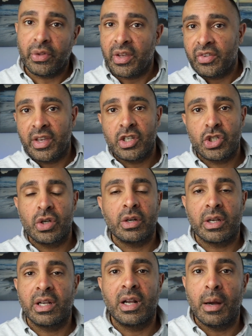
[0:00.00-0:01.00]
They say, sure,
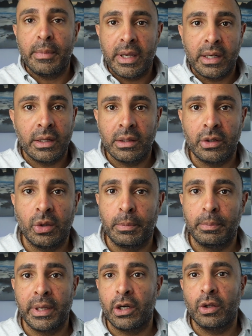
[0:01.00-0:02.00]
come in a little
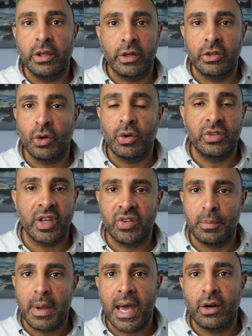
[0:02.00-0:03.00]
bit earlier,
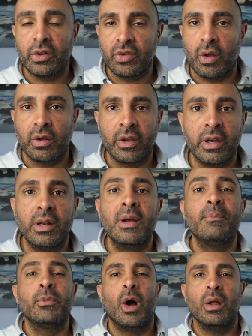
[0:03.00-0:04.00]
doesn't matter, it's all good.
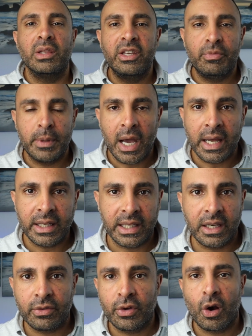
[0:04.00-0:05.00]
I'll leave behind a
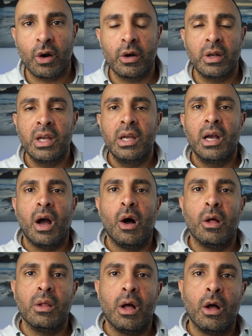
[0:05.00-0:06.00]
gift card.
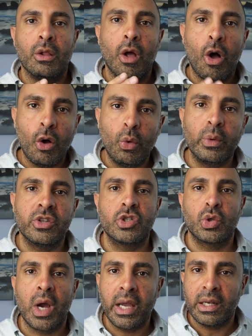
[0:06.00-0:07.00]
I'll always
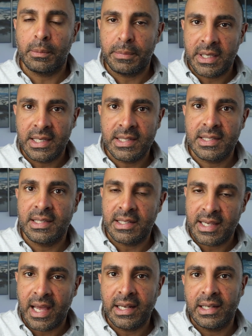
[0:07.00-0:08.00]
try and appease the
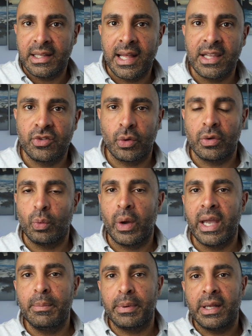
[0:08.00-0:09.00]
tenant in that sort of
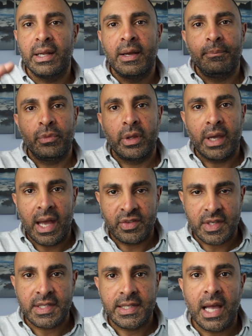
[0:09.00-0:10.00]
way. But as
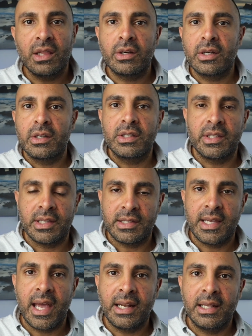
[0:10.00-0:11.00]
a seller to the
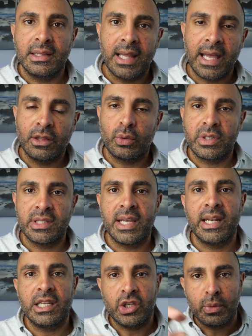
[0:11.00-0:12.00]
tenant, landlord to
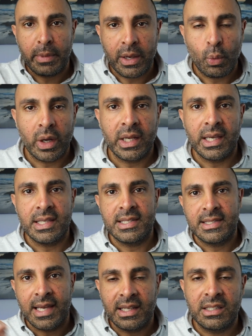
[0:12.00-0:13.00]
tenant, you may want to
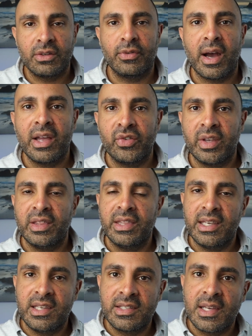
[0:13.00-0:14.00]
incentivize in
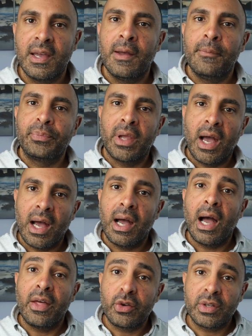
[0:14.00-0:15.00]
these
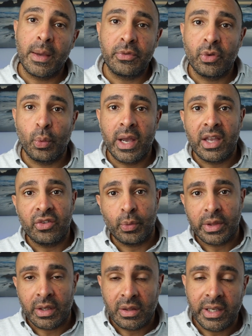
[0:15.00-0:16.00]
other types of ways
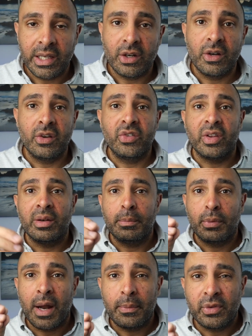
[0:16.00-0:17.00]
with the cleaners and
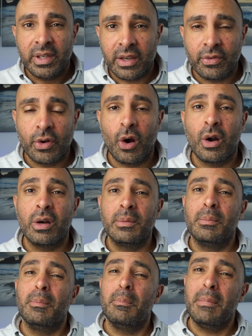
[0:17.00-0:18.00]
perhaps gift
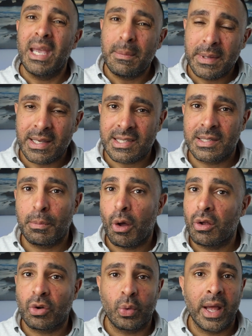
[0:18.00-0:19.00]
card, maybe a
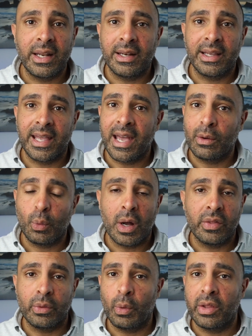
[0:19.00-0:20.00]
small credit again
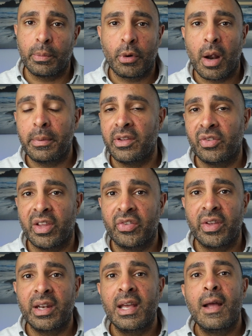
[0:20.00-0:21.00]
while the property is
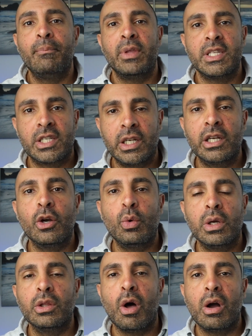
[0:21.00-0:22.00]
listed. It's going to
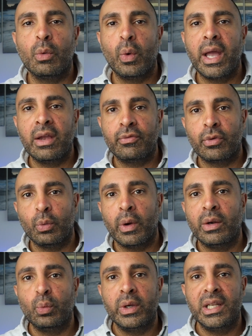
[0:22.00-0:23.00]
go a long way for
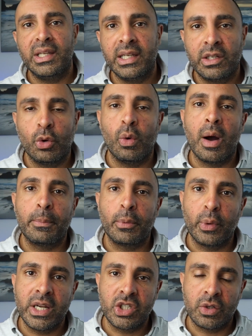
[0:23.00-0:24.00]
when we need
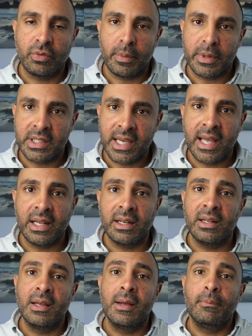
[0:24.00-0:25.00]
cooperation from the
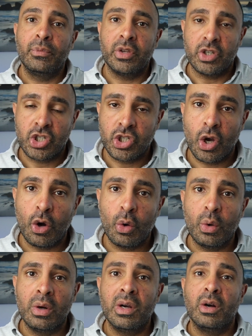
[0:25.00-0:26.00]
tenant to
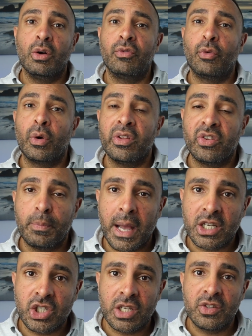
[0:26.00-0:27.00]
show, or for
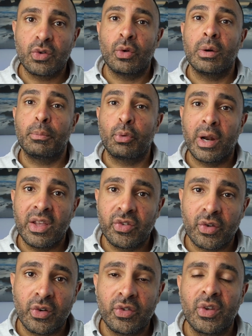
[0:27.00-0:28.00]
inspections or
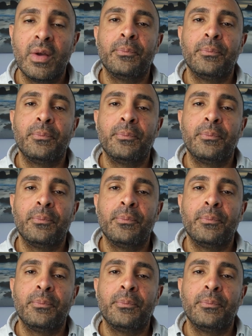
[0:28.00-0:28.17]
appraisers.